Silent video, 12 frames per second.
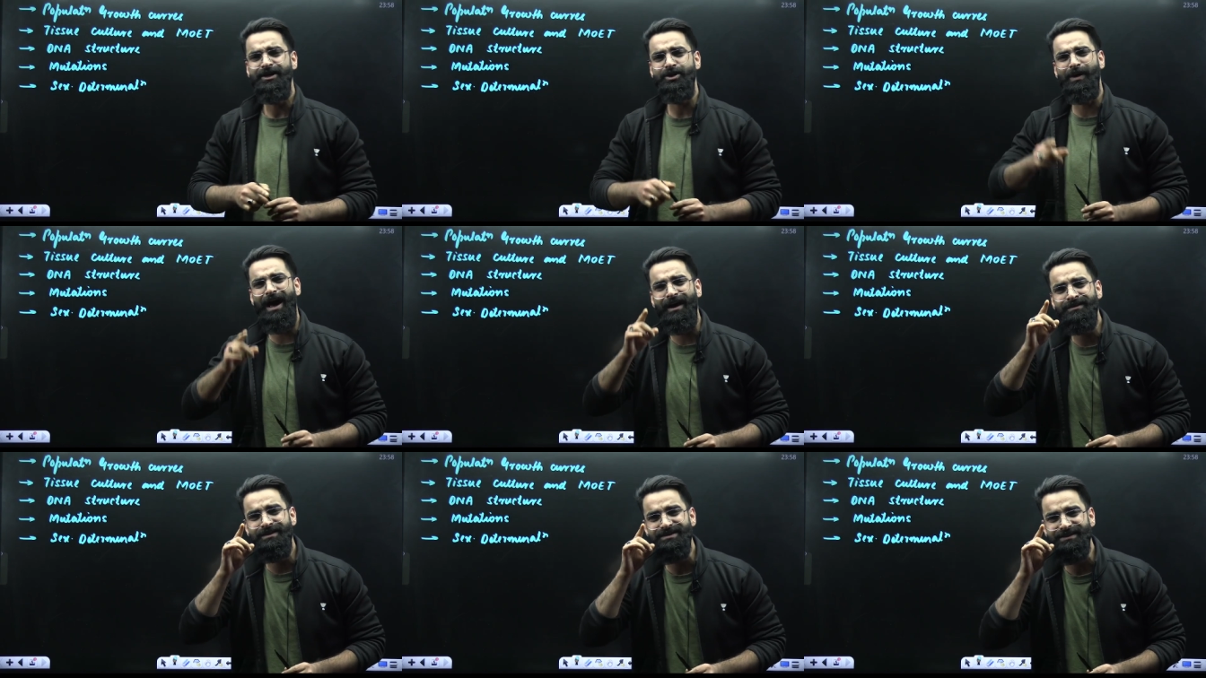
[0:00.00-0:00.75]
you'll
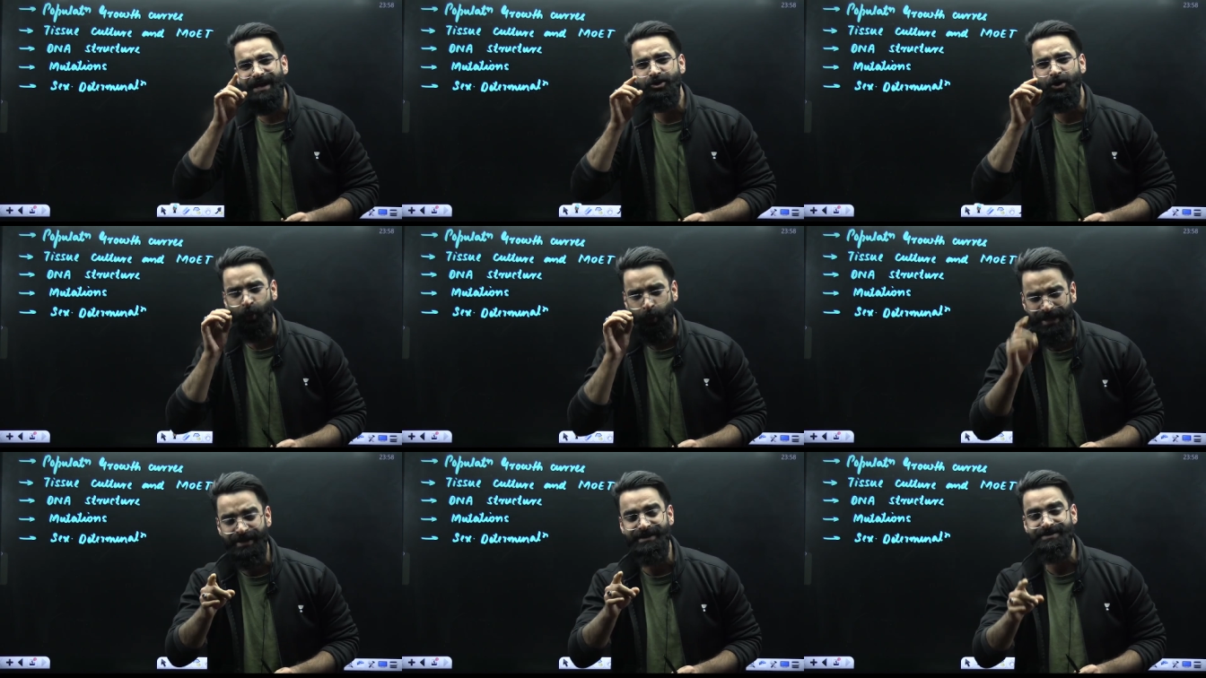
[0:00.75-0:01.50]
understand your
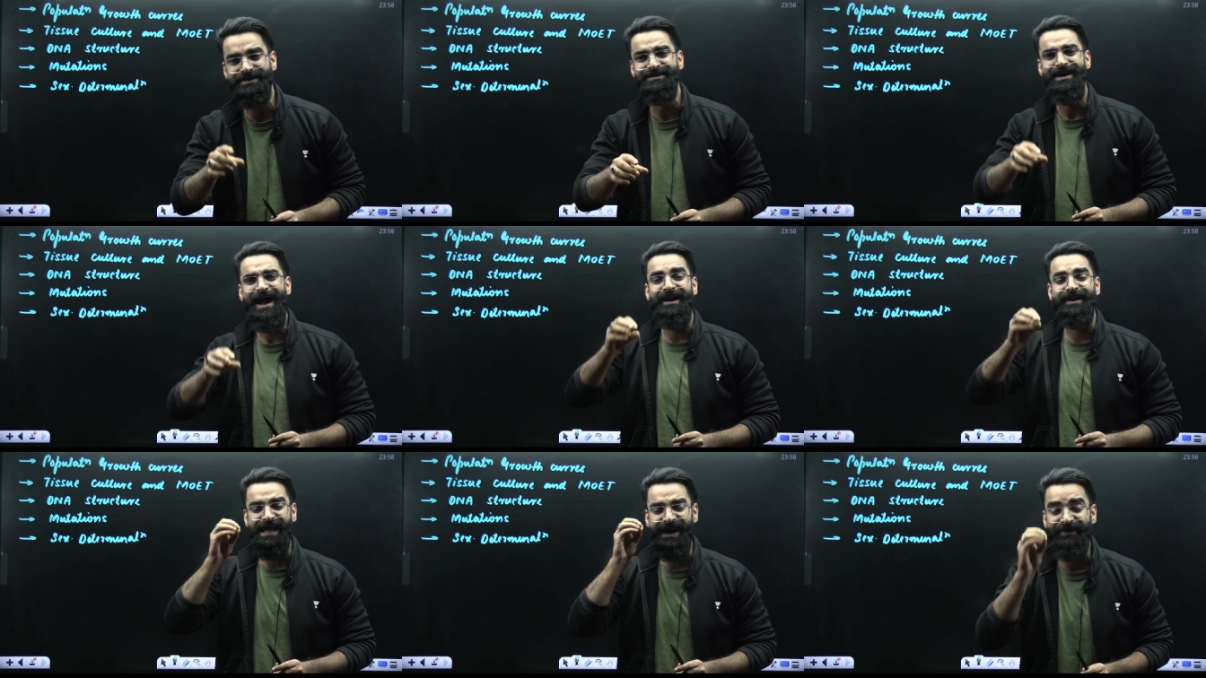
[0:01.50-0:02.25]
weaknesses,
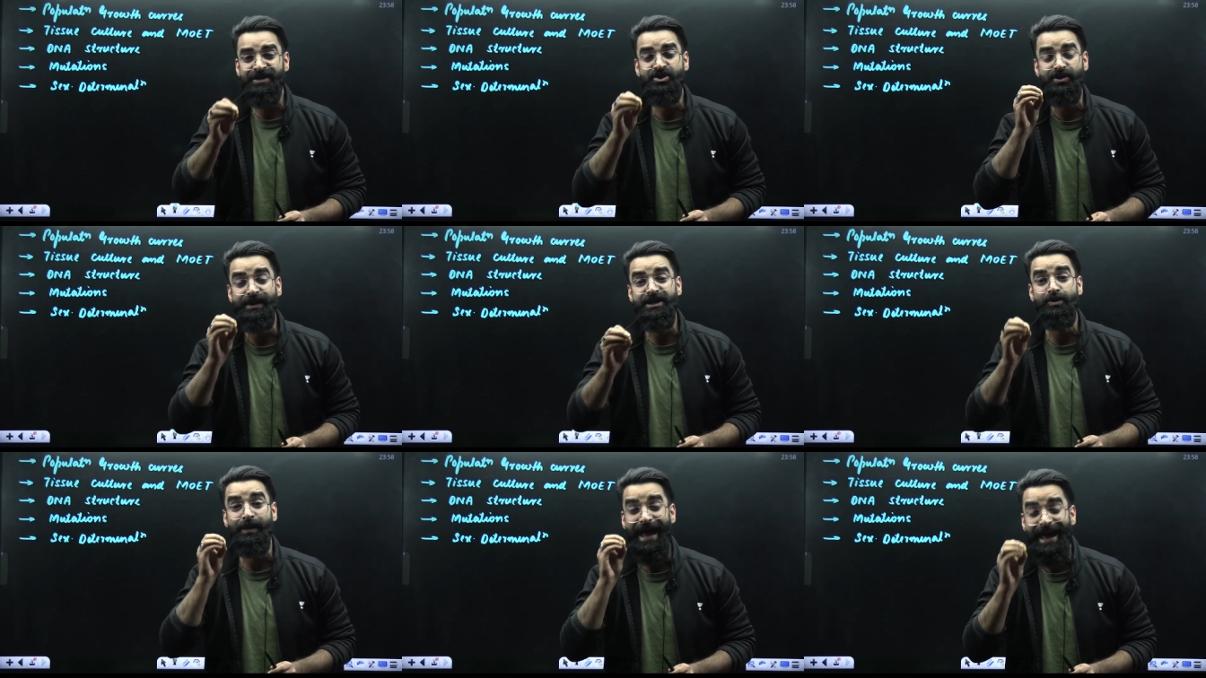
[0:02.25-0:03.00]
and eventually
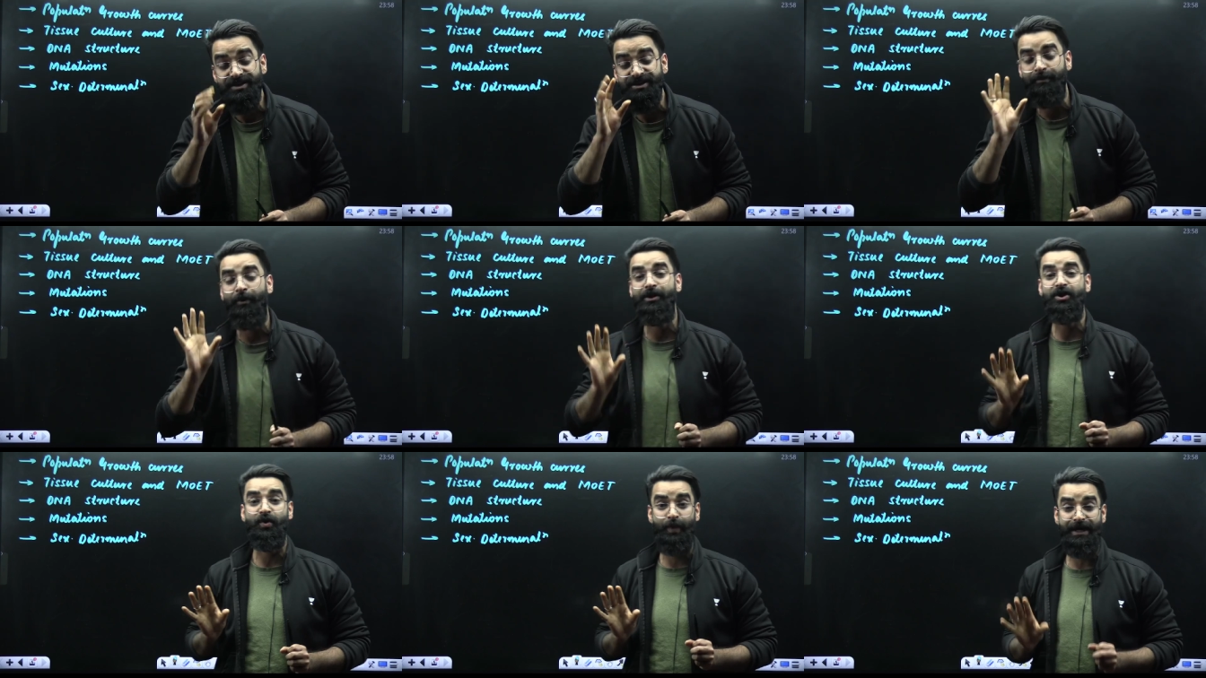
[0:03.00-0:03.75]
you'll act
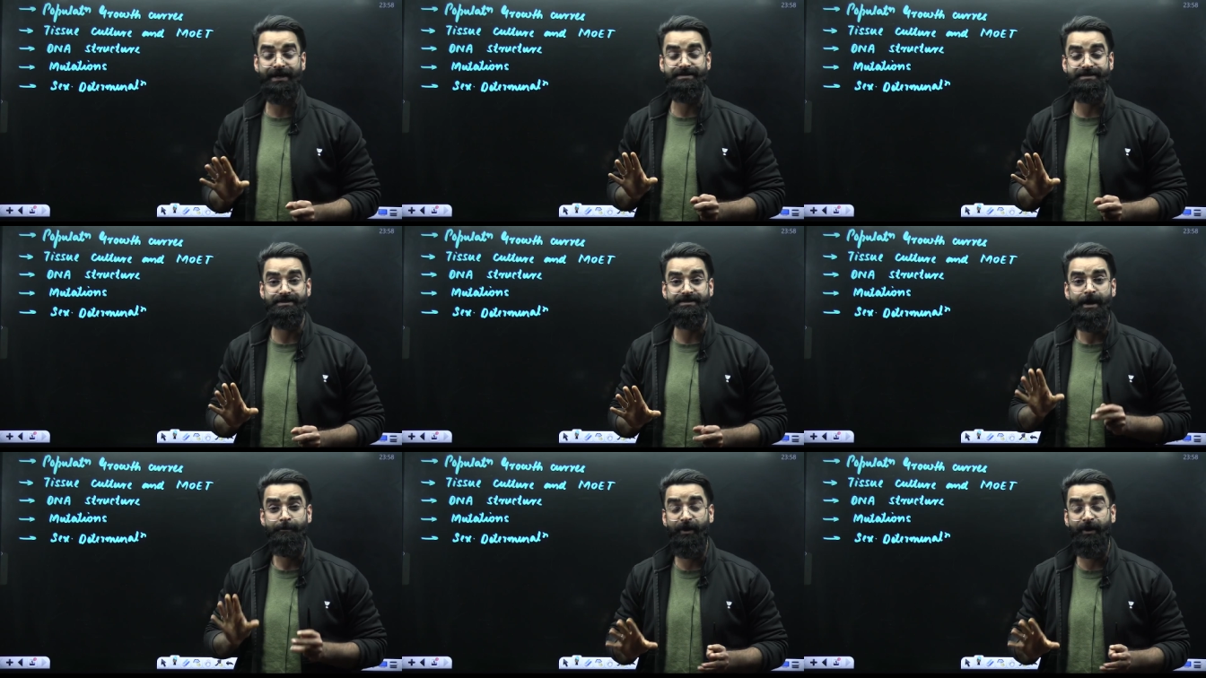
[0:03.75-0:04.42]
upon your weaknesses.